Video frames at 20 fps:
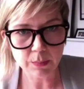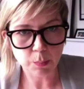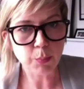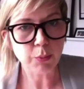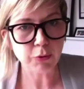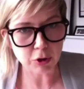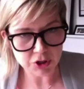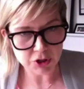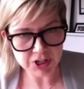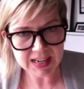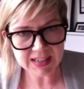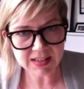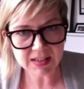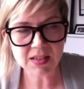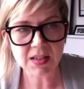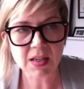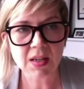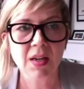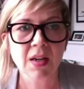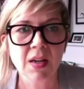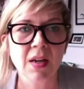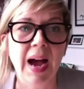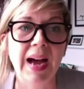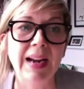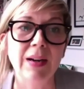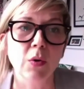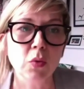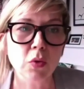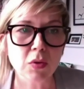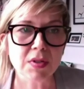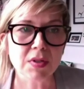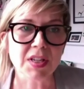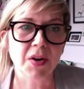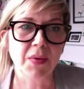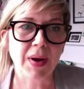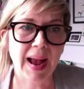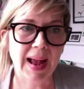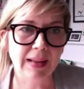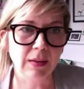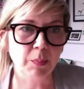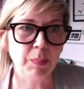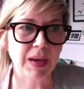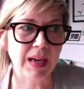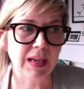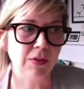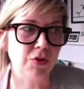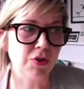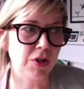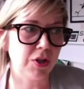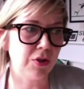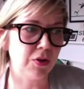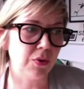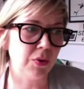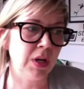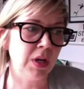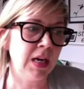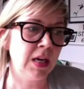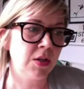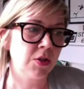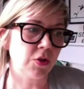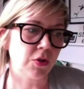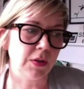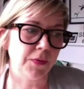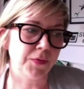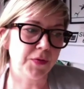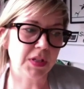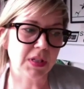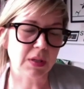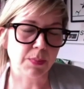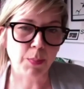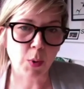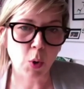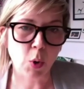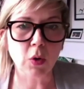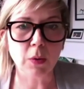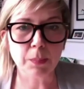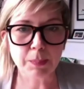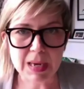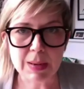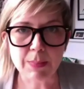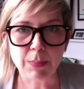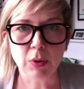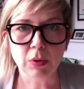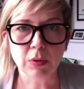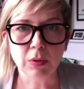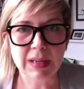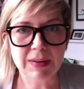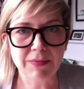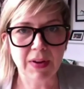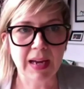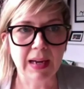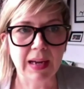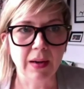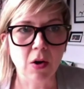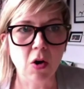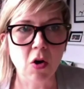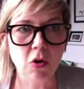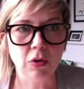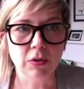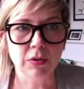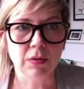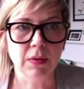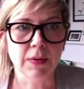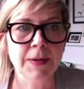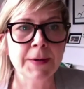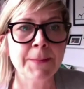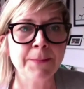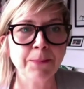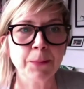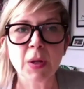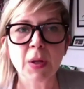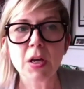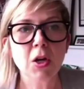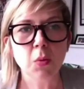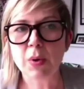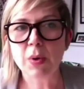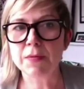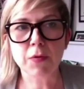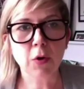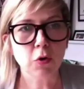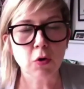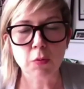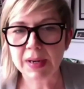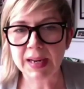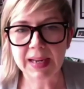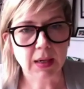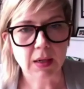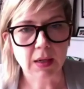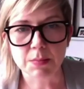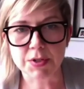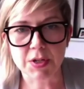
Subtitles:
project and are also helping to sort of support people living on, you know, with vulnerable income.